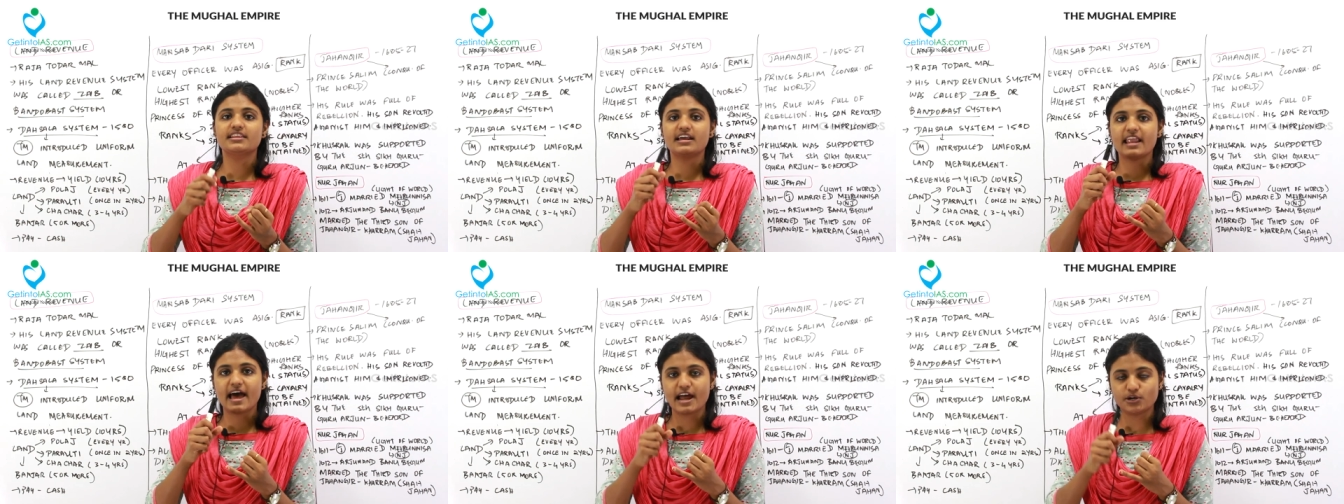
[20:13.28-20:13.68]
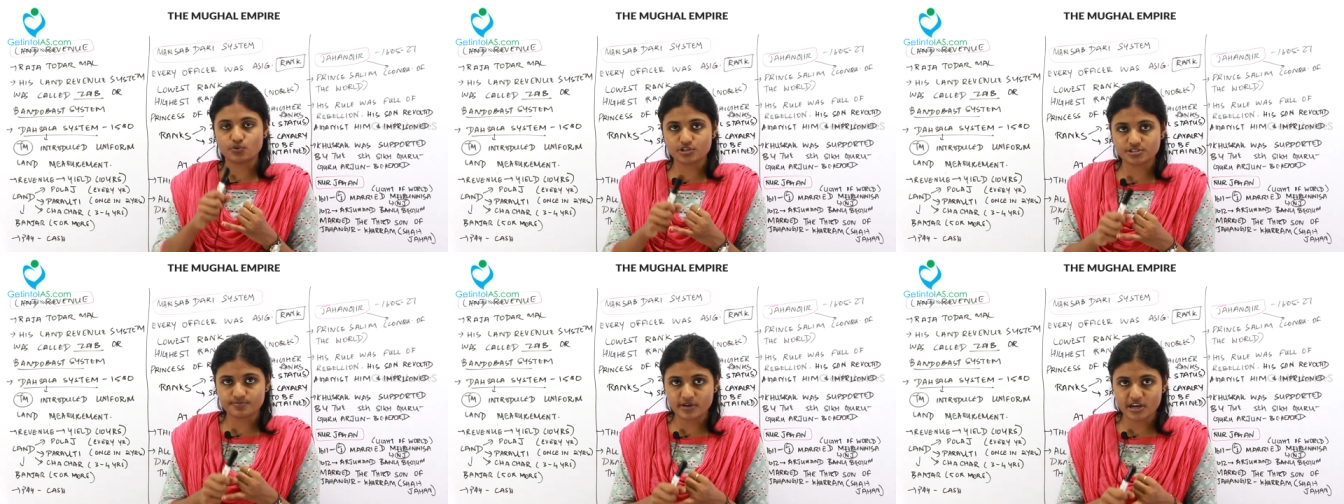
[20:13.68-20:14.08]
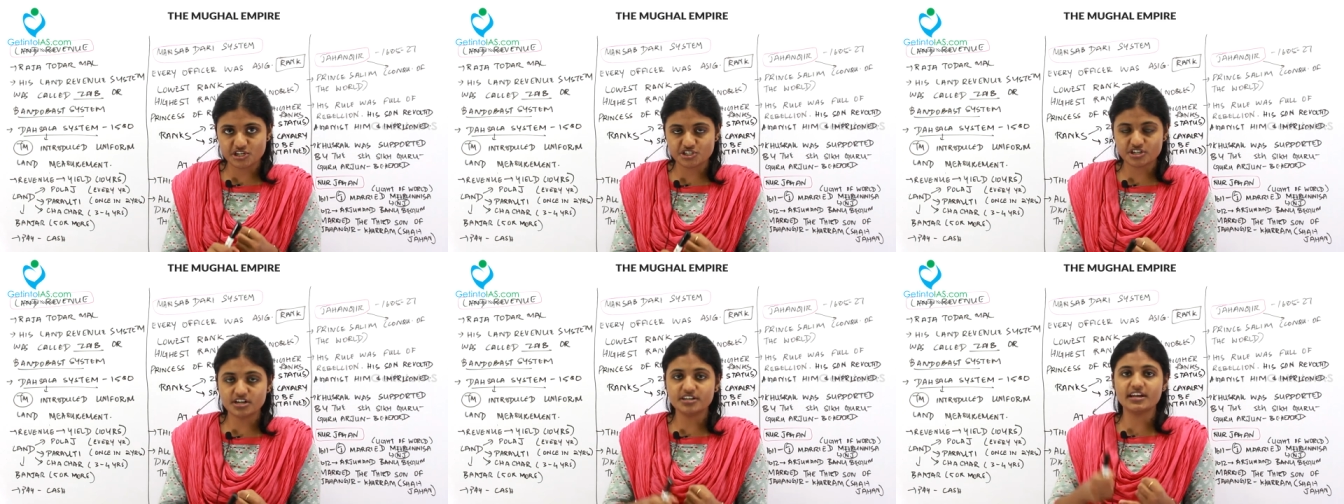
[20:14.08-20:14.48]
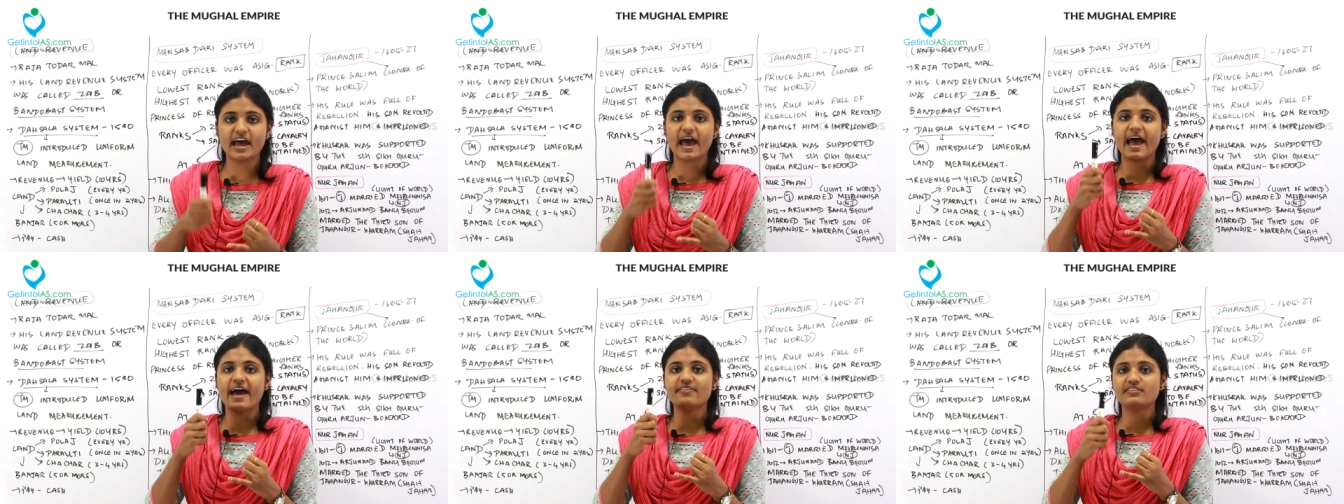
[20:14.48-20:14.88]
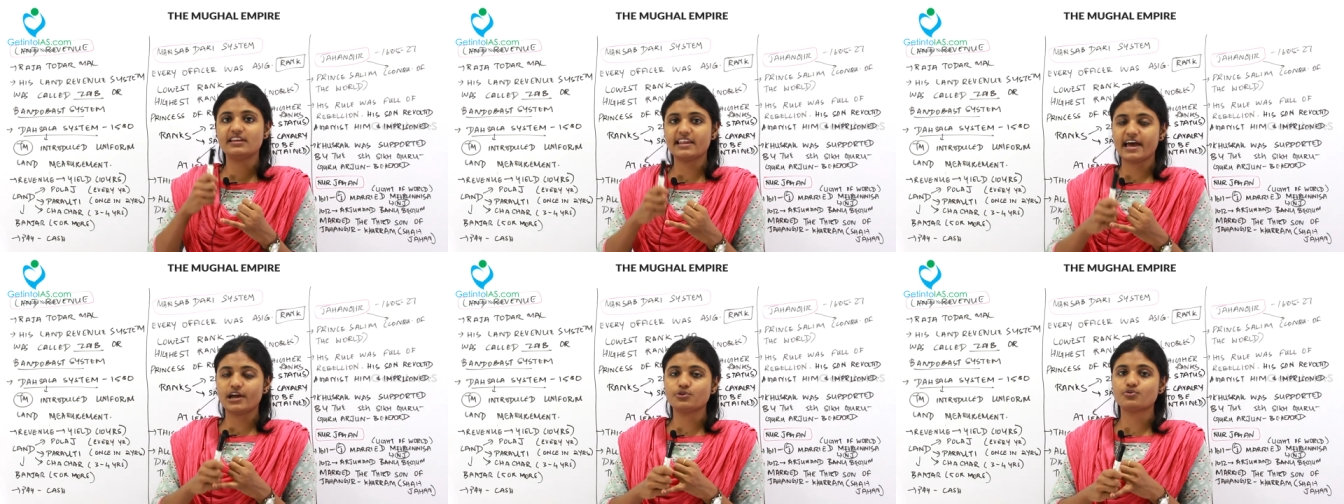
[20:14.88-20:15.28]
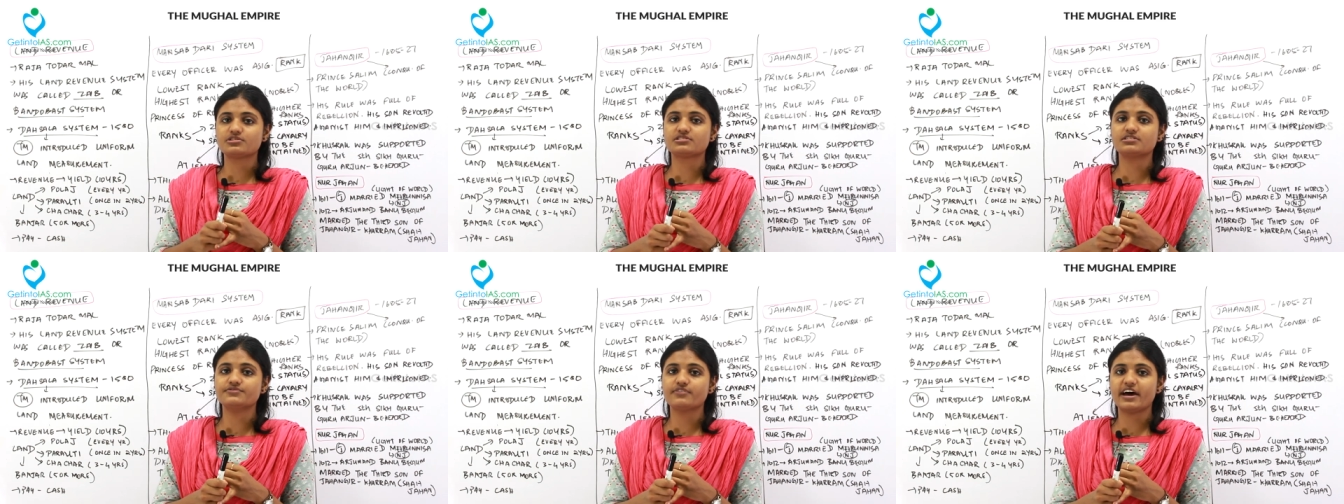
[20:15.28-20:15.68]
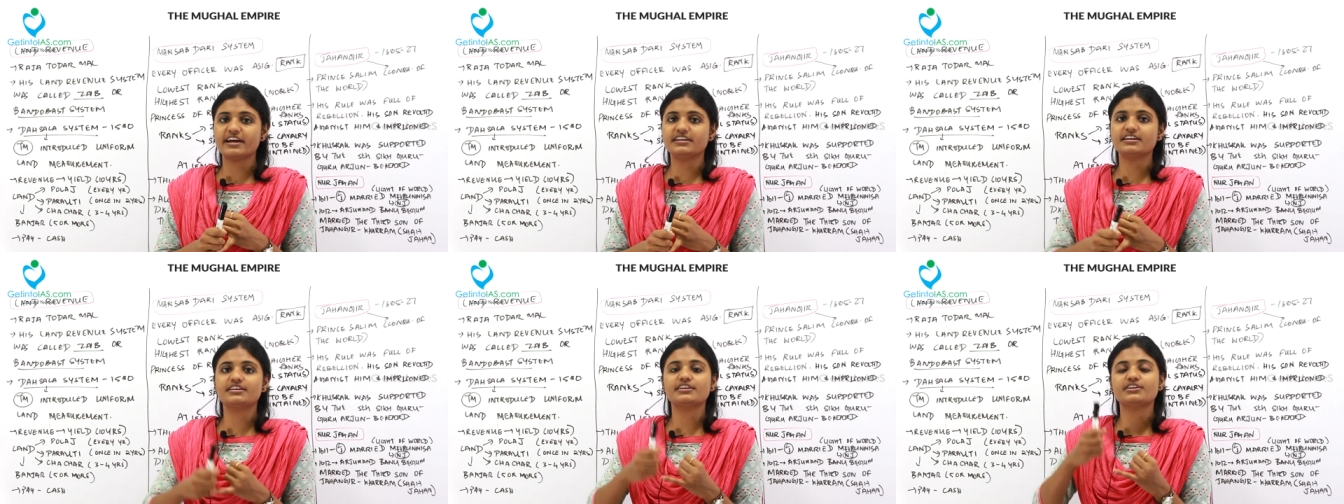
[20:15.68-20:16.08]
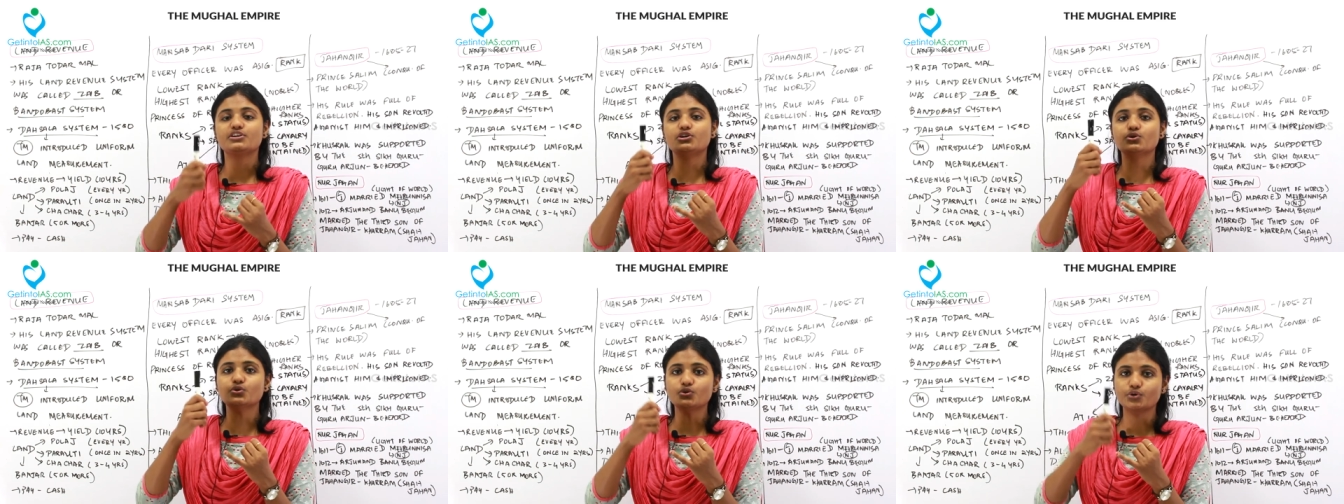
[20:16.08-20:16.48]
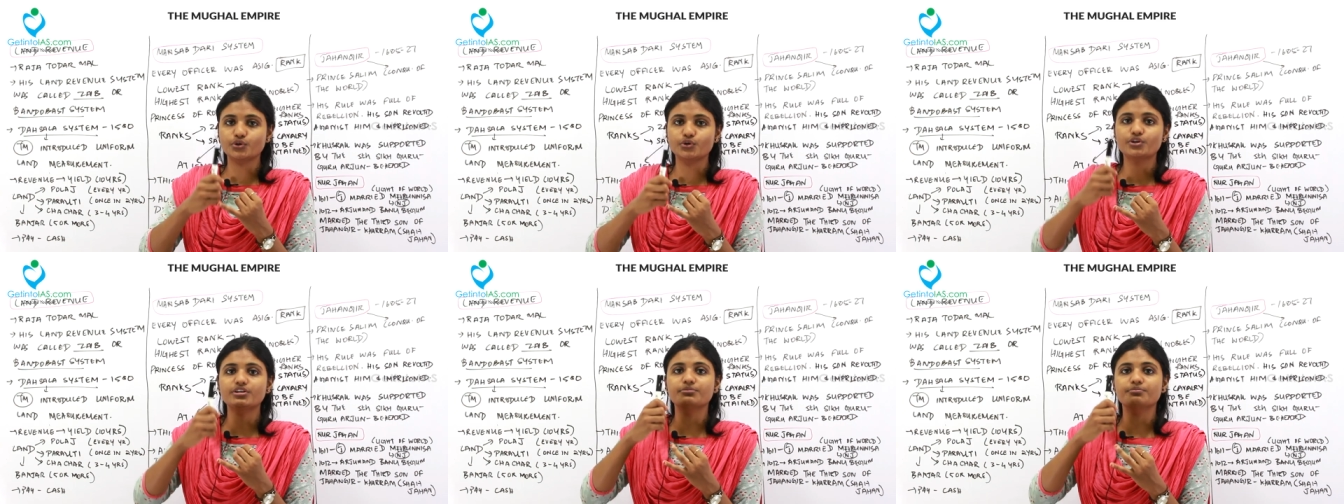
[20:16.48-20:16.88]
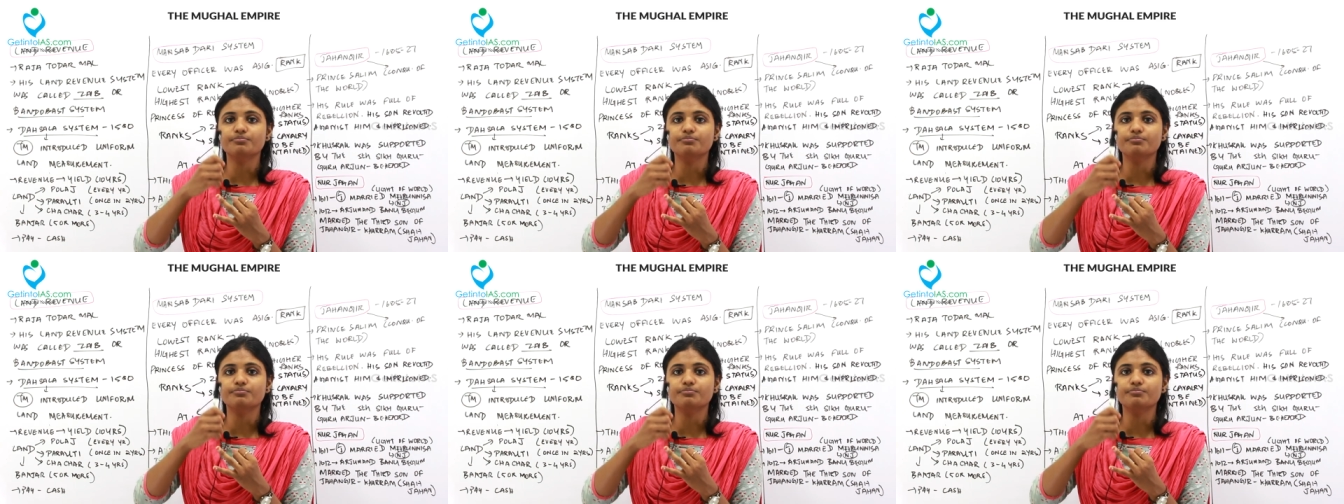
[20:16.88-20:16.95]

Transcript: the land was measured and the land was divided into good,